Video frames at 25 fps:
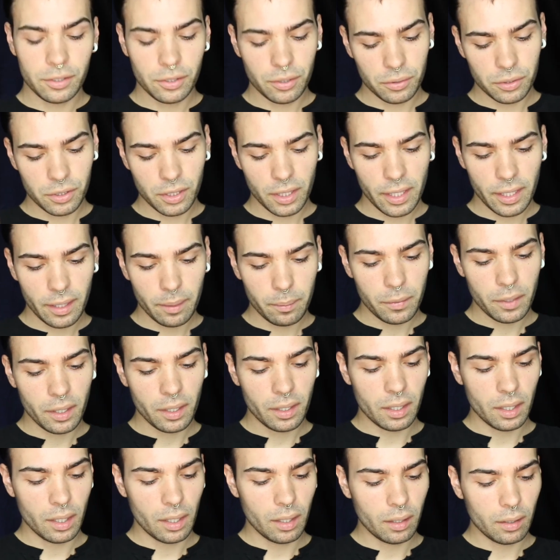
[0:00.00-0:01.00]
so today I'm
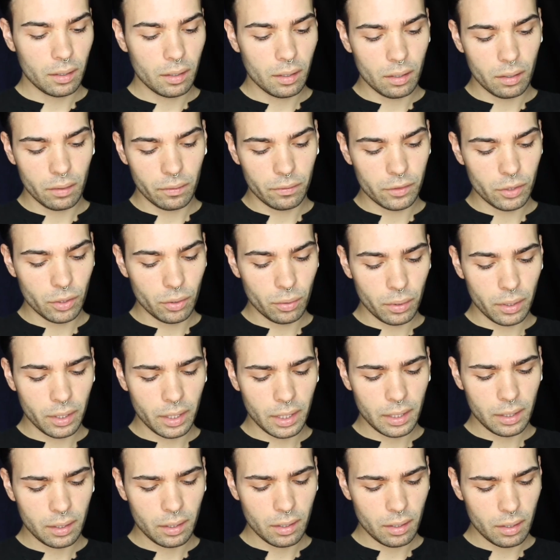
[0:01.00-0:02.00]
thinking of
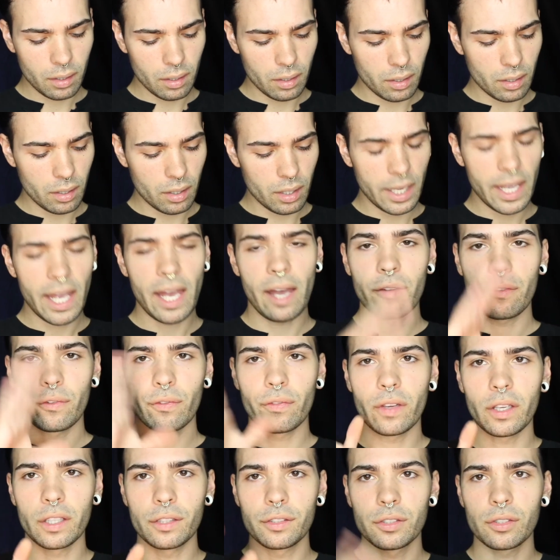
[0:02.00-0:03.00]
doing a
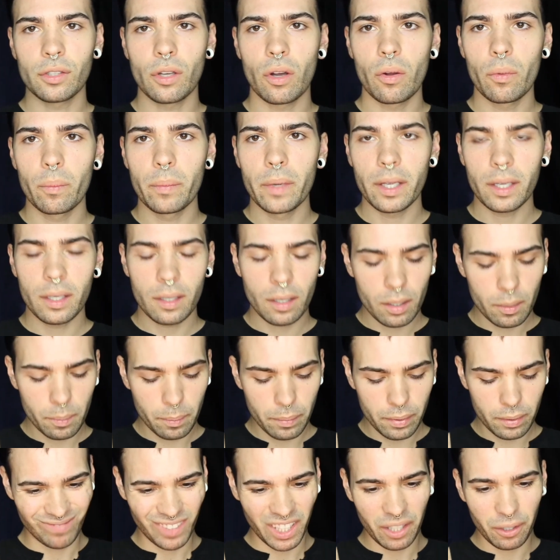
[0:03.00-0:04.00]
half-face skull makeup.
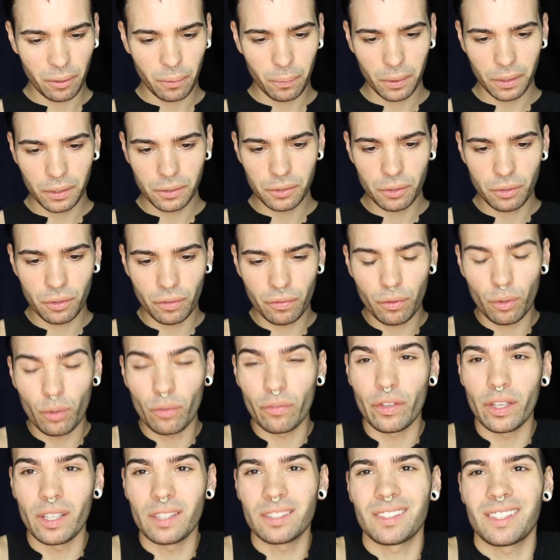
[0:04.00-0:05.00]
I don't want to do the full
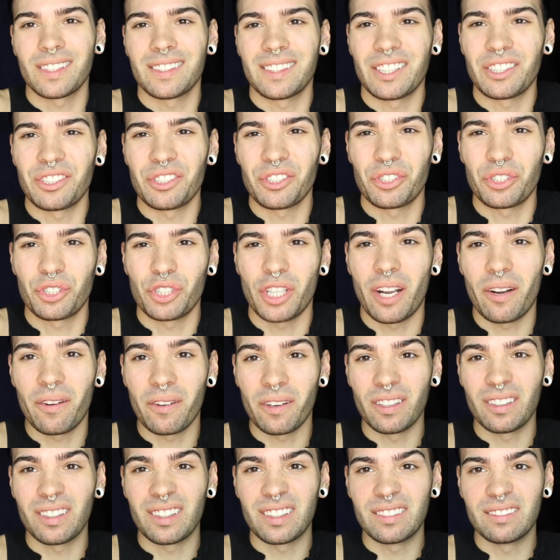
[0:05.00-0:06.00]
face because I just
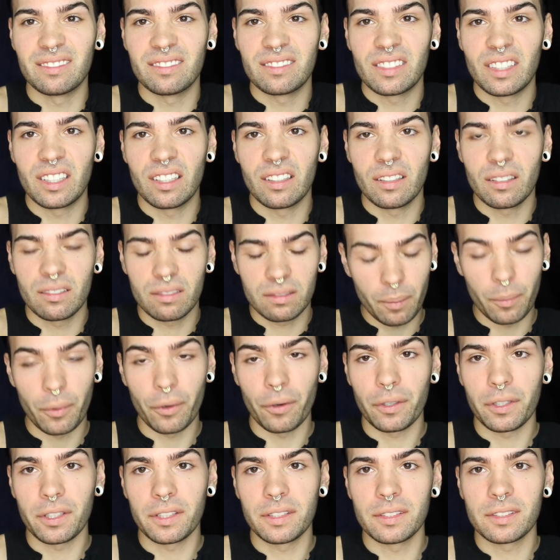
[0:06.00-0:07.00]
showered and, I'm
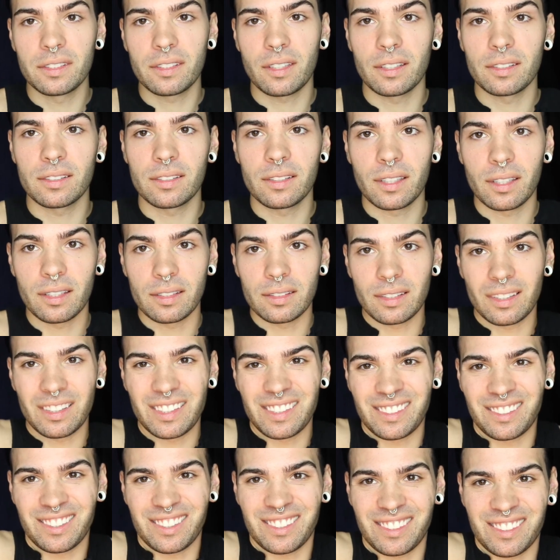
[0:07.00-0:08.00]
already disgusting as it
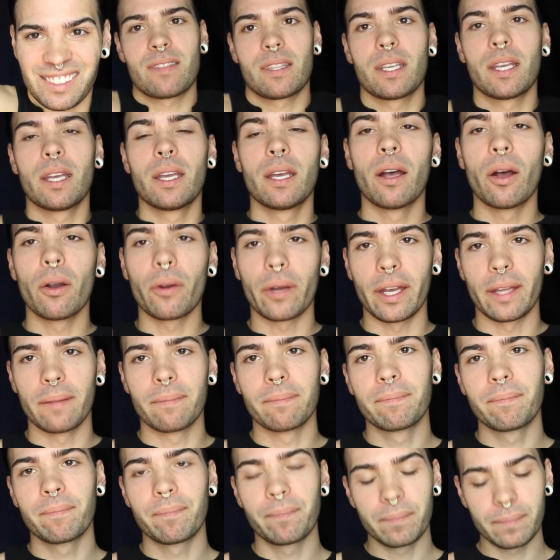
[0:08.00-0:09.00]
is. Okay,
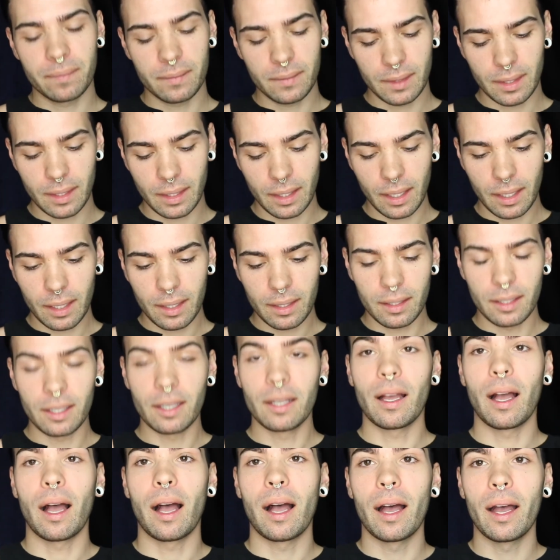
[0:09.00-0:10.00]

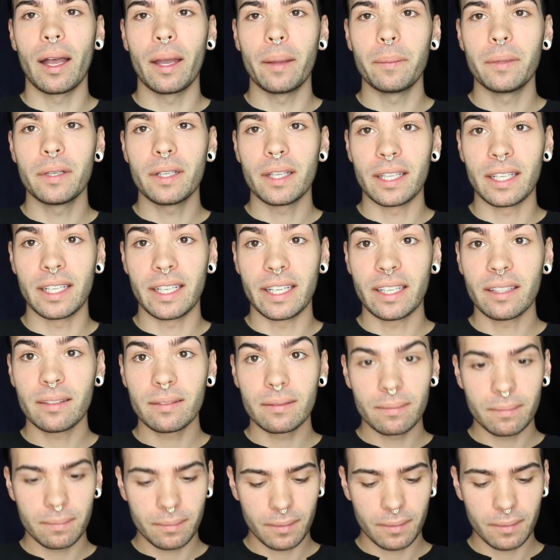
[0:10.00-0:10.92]
I'm an idiot.